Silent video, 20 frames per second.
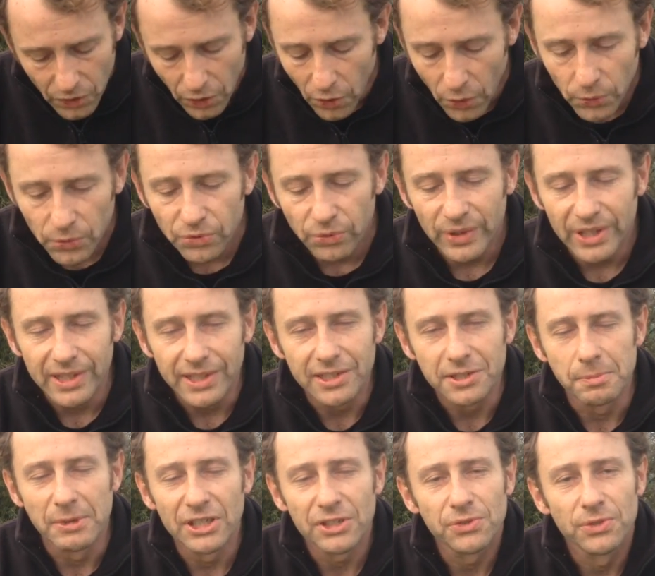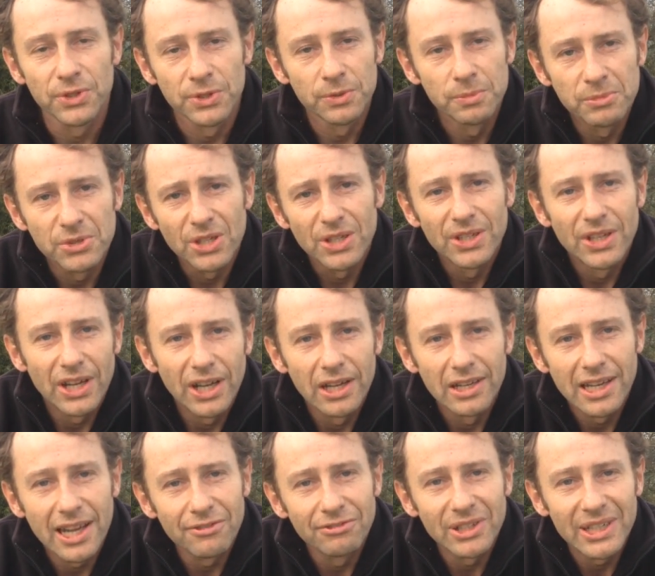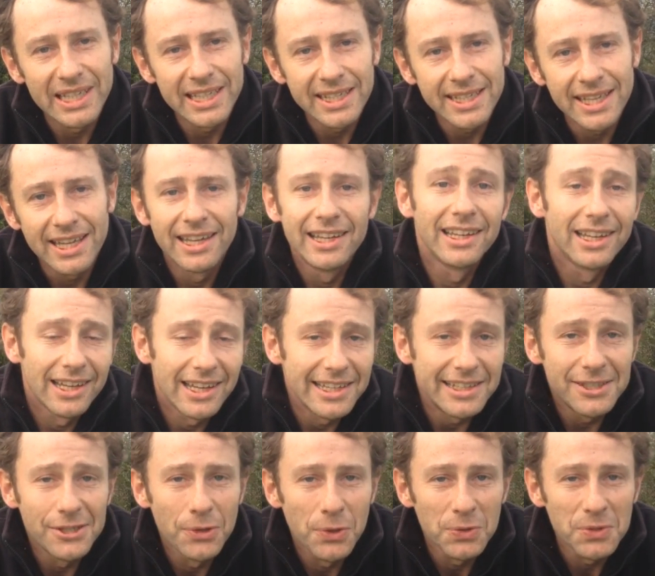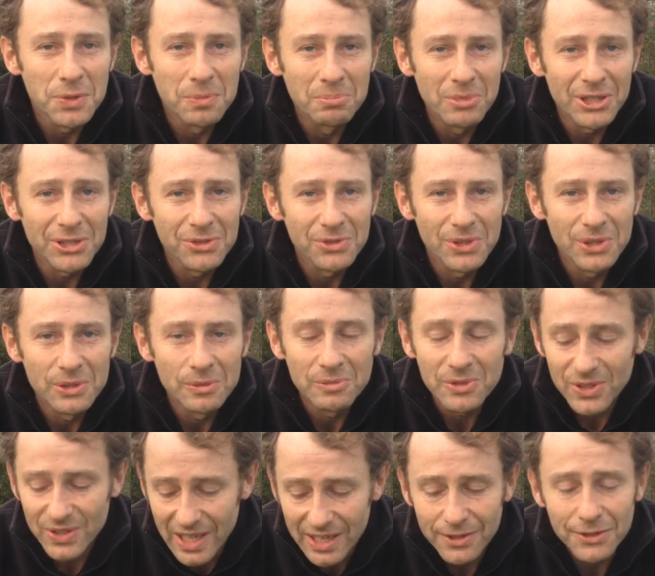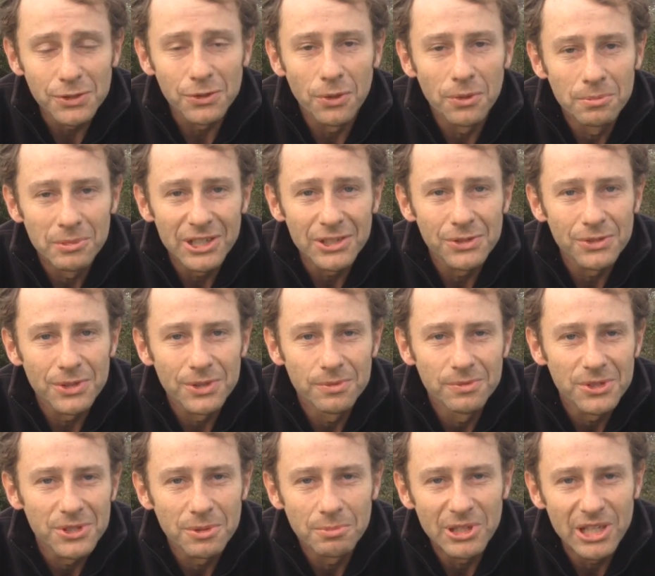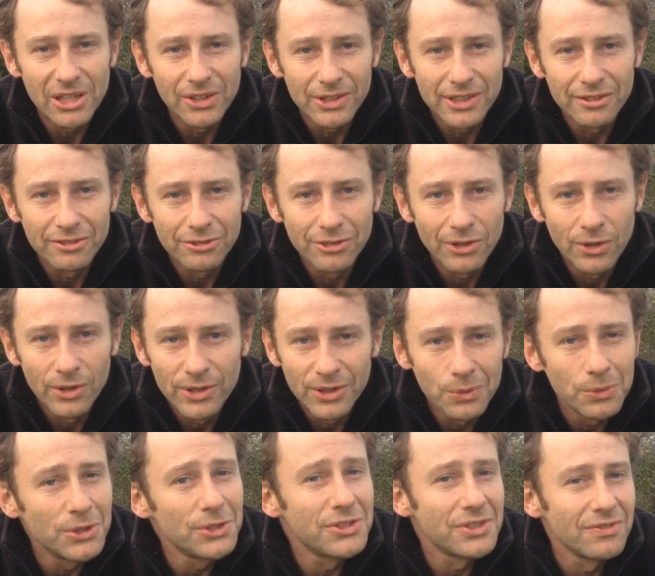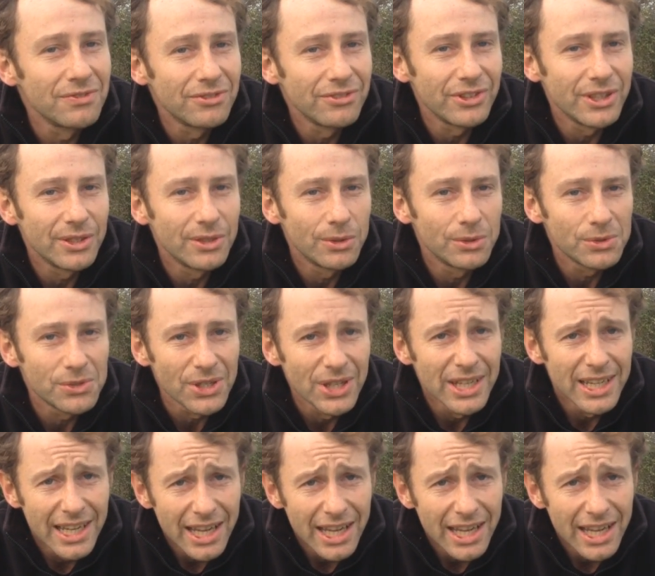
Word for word: All three of these mushrooms are lovely late autumn mushrooms. They're the sort of mushrooms to be looking for in the woods and fields